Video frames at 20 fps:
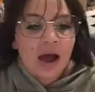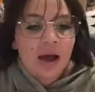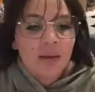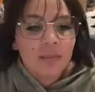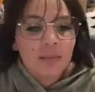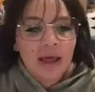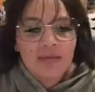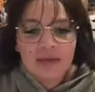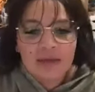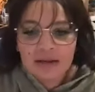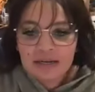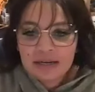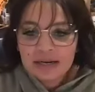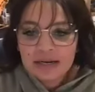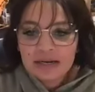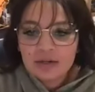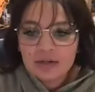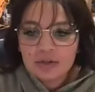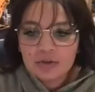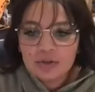um, and then
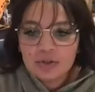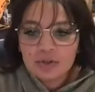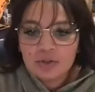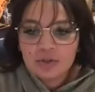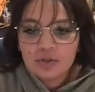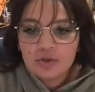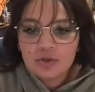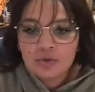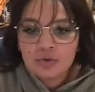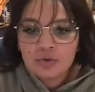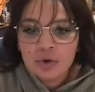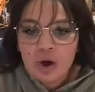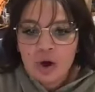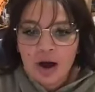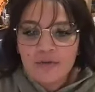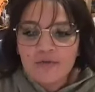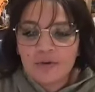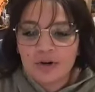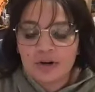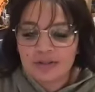getting used to
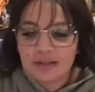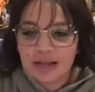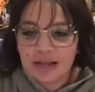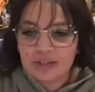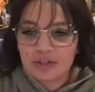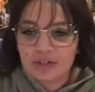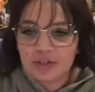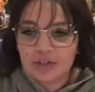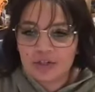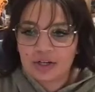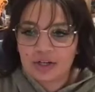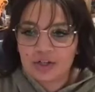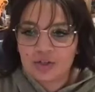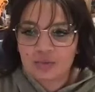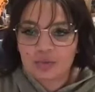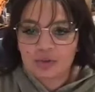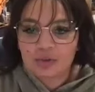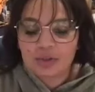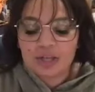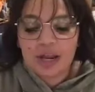offering that to your
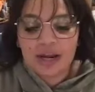customers.